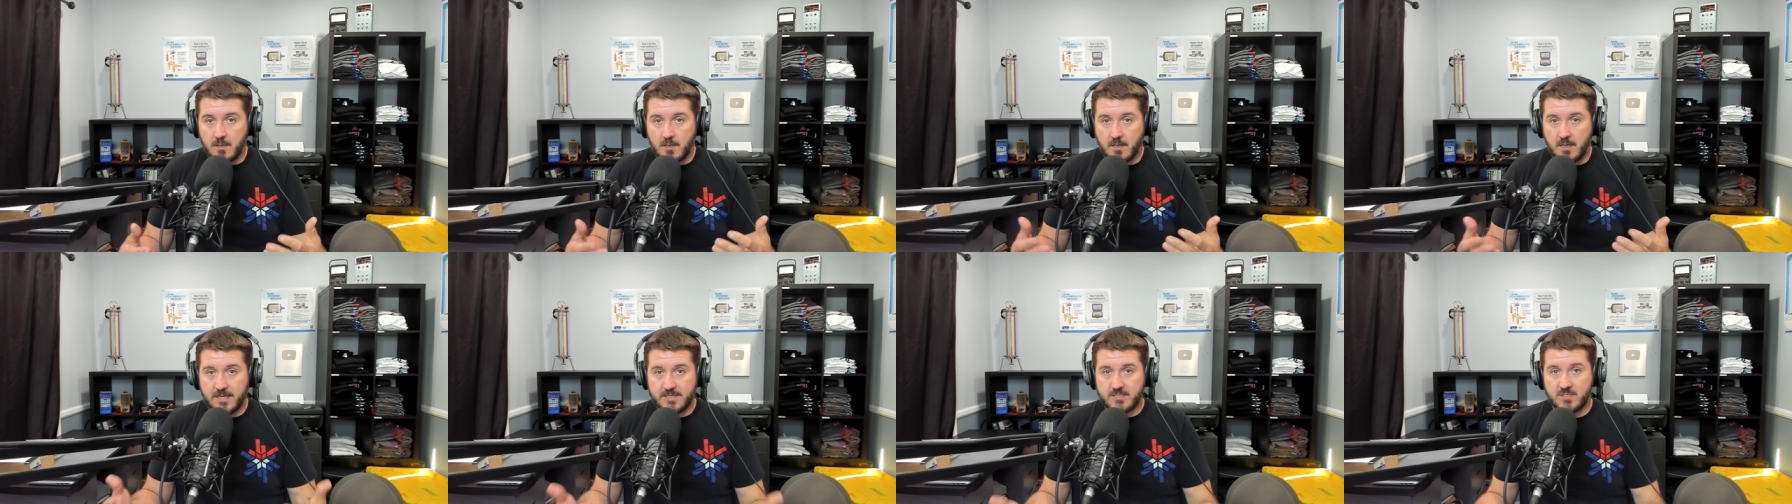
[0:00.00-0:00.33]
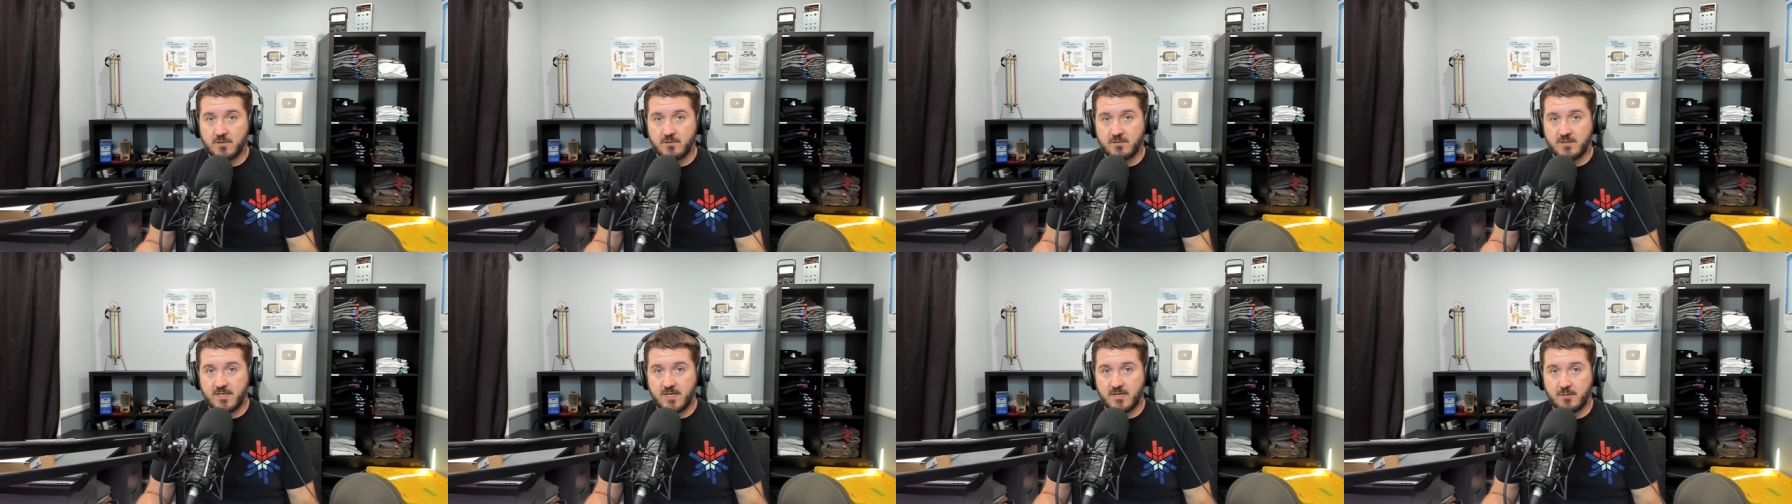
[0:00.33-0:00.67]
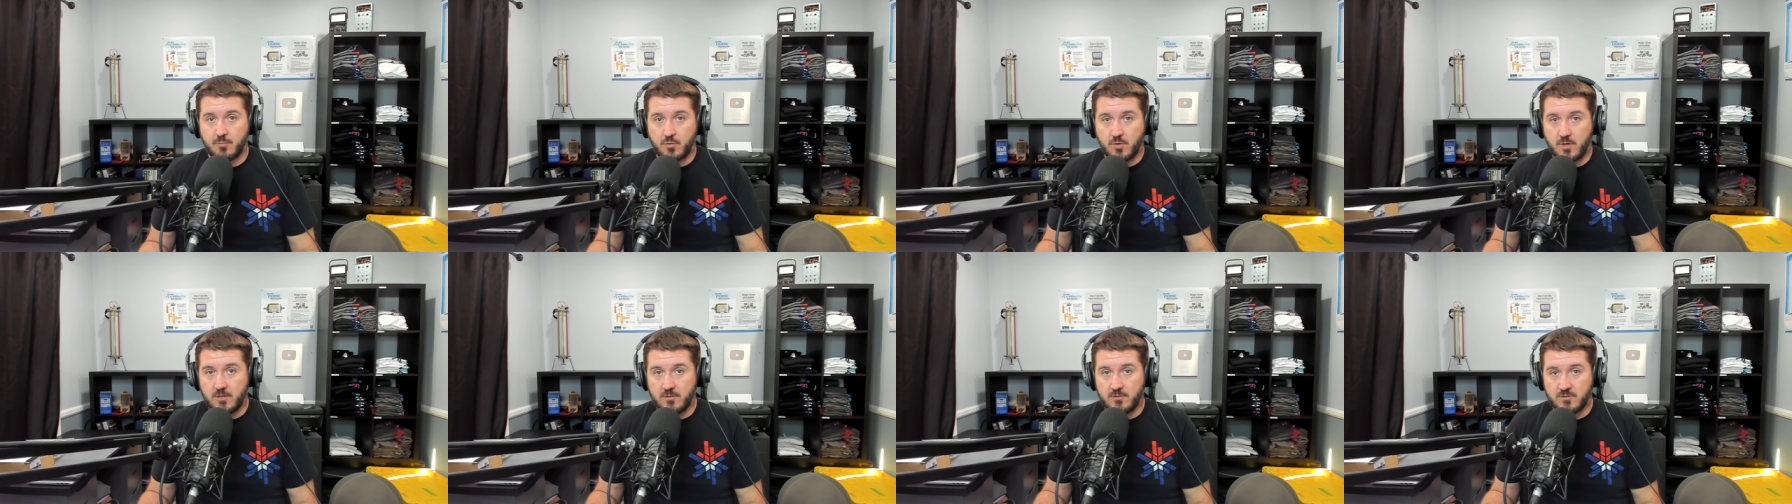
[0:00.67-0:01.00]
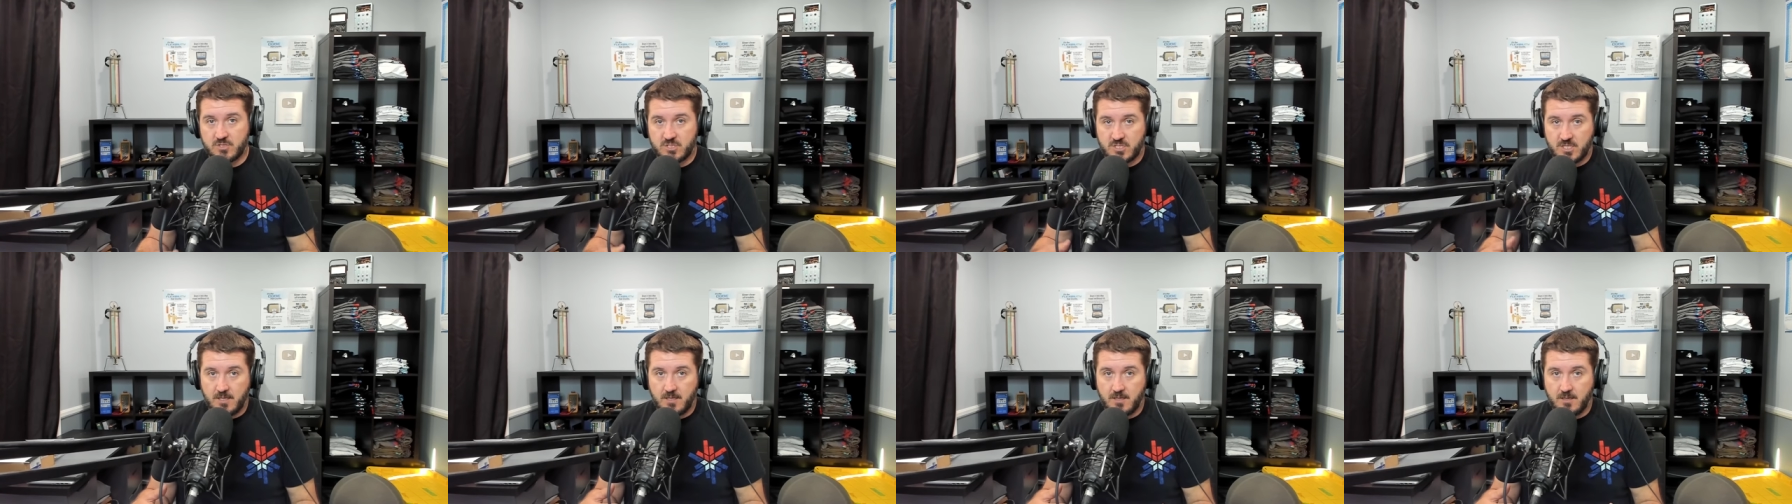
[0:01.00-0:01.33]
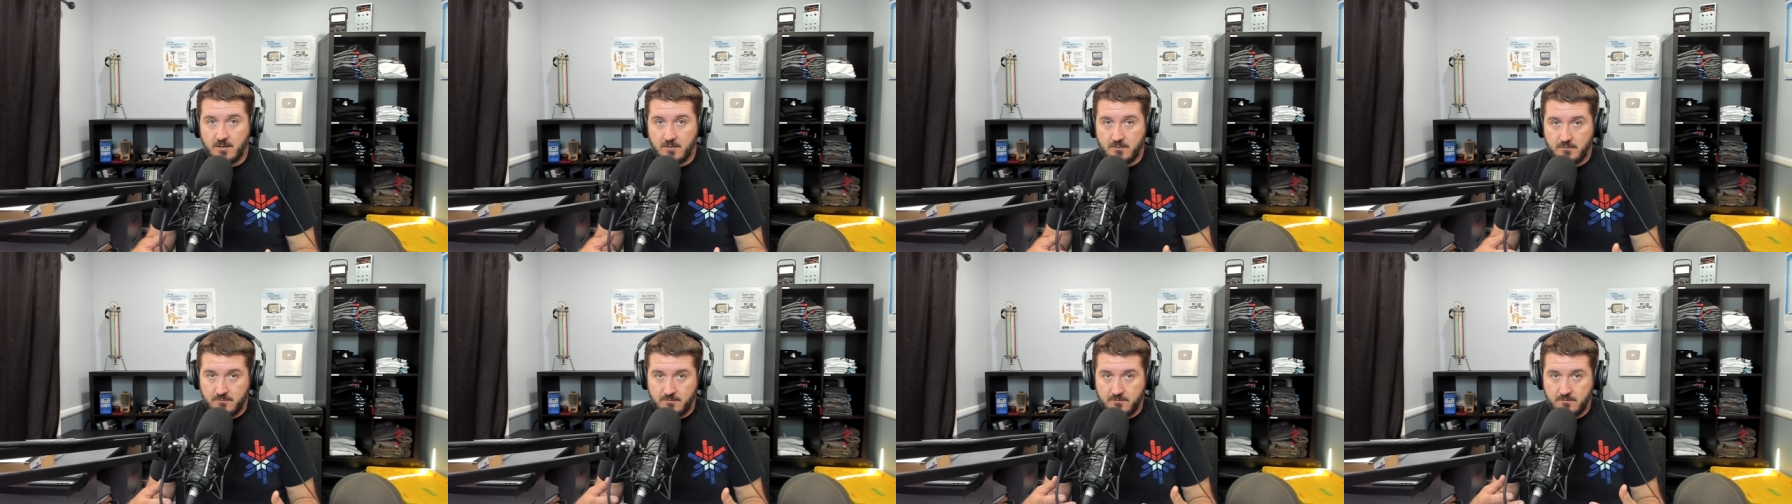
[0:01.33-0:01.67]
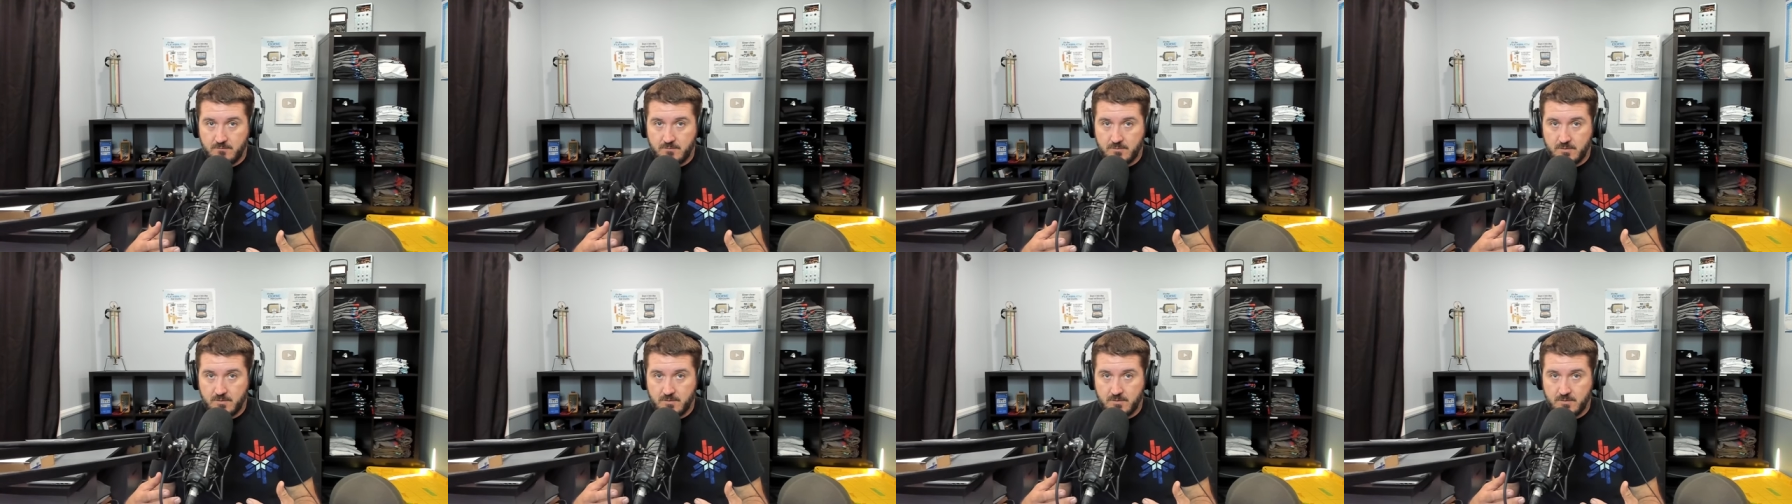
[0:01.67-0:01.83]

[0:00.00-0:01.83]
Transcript: I took that approach of,